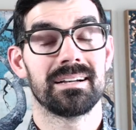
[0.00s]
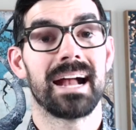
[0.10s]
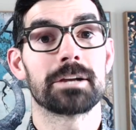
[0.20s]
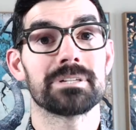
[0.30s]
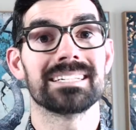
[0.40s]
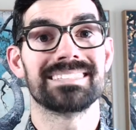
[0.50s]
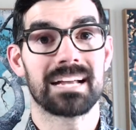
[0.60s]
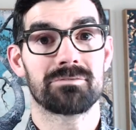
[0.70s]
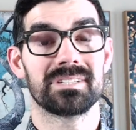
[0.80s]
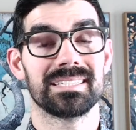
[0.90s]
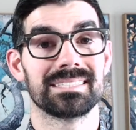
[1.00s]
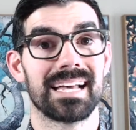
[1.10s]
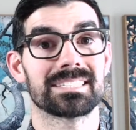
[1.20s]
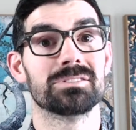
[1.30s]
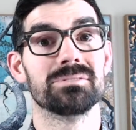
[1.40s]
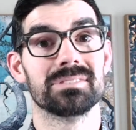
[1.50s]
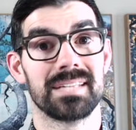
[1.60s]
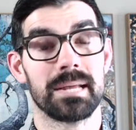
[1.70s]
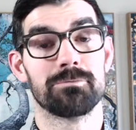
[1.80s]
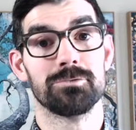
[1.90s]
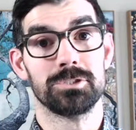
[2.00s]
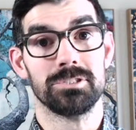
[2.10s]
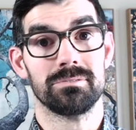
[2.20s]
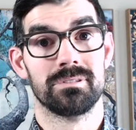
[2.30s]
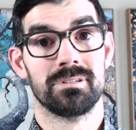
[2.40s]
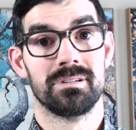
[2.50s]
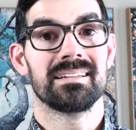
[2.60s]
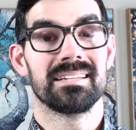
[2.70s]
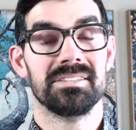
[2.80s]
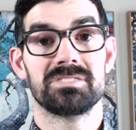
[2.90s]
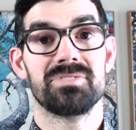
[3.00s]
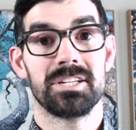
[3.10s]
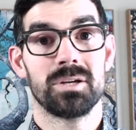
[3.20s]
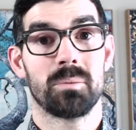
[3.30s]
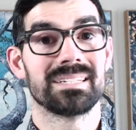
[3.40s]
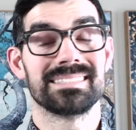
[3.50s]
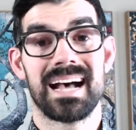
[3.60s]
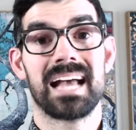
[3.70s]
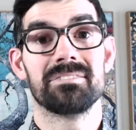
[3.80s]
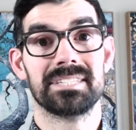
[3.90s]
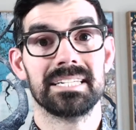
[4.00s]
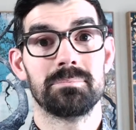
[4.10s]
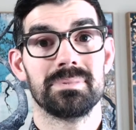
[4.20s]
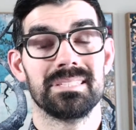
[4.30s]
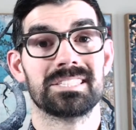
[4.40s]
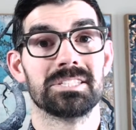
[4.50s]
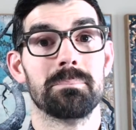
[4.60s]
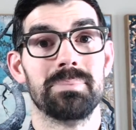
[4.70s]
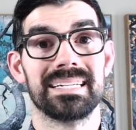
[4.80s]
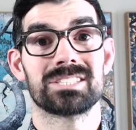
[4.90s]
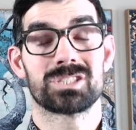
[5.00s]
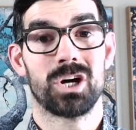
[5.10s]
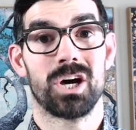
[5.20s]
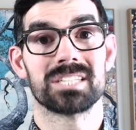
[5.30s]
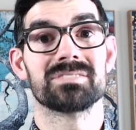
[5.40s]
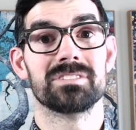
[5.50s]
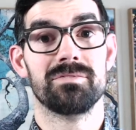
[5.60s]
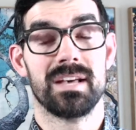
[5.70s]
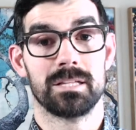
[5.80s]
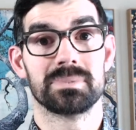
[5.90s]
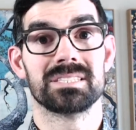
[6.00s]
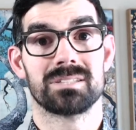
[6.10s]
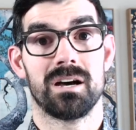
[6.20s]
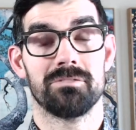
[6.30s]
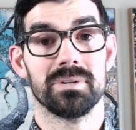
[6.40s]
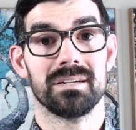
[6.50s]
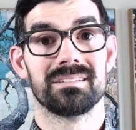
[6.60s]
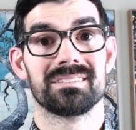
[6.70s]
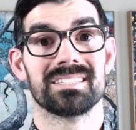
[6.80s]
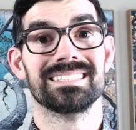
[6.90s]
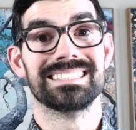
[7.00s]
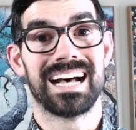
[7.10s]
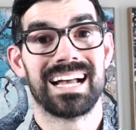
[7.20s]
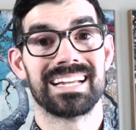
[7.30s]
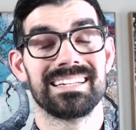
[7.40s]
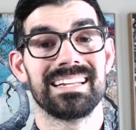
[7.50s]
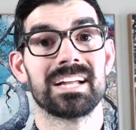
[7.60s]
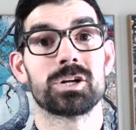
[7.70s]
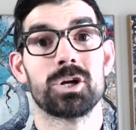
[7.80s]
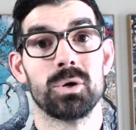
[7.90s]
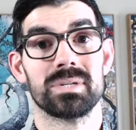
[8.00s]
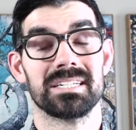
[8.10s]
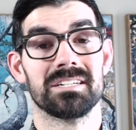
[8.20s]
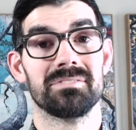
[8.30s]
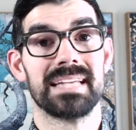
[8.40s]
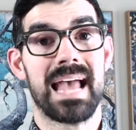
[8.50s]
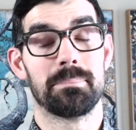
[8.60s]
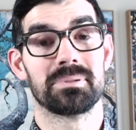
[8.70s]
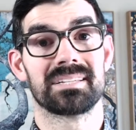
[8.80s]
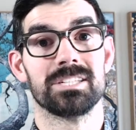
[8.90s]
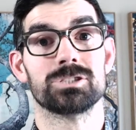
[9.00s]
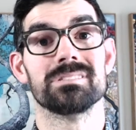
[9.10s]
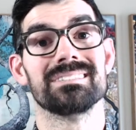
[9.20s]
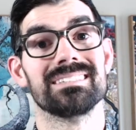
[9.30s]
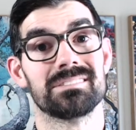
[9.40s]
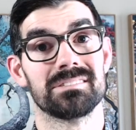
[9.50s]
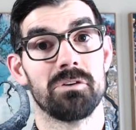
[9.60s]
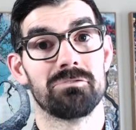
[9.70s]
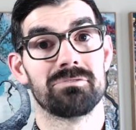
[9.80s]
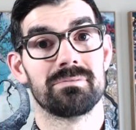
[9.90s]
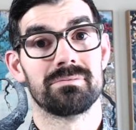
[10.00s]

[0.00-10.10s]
I created tech for the Exec to do the same for you. In this video, I'm going to dive deep into the biggest cost of developing software, the design and coding of the application itself.